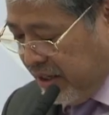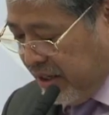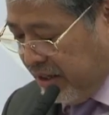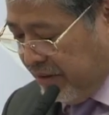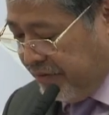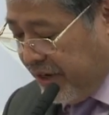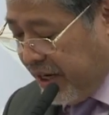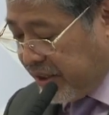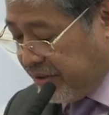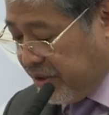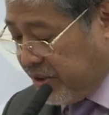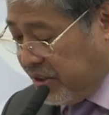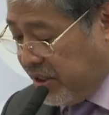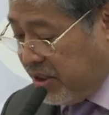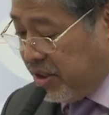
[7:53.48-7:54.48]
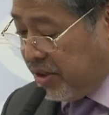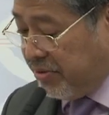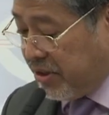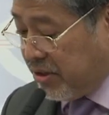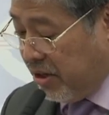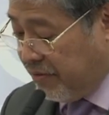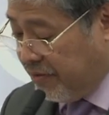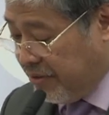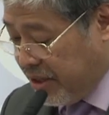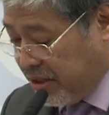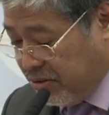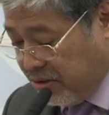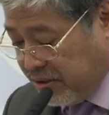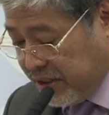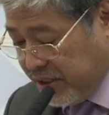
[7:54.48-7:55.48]
In fact, the Senior Recovery
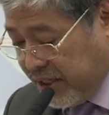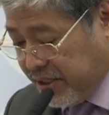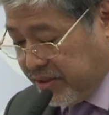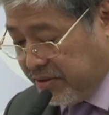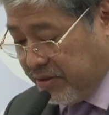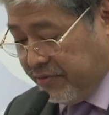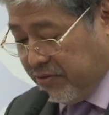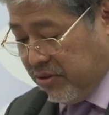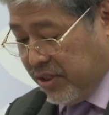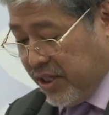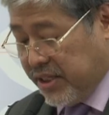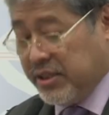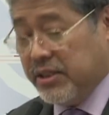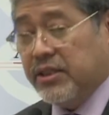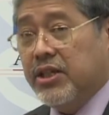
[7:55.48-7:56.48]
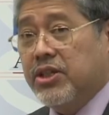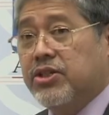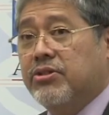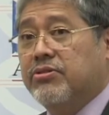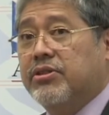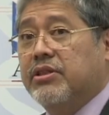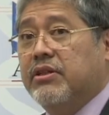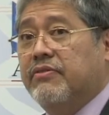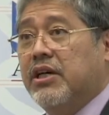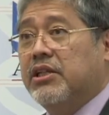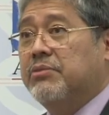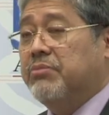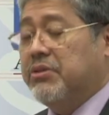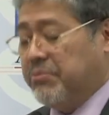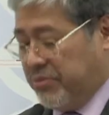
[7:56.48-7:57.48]
Coordinator of the United Nations
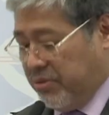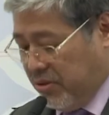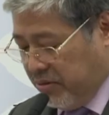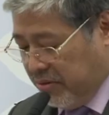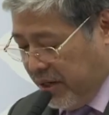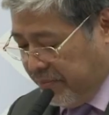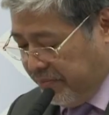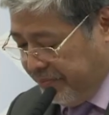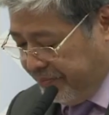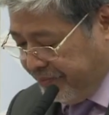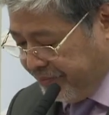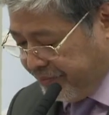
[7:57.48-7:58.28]
Development Program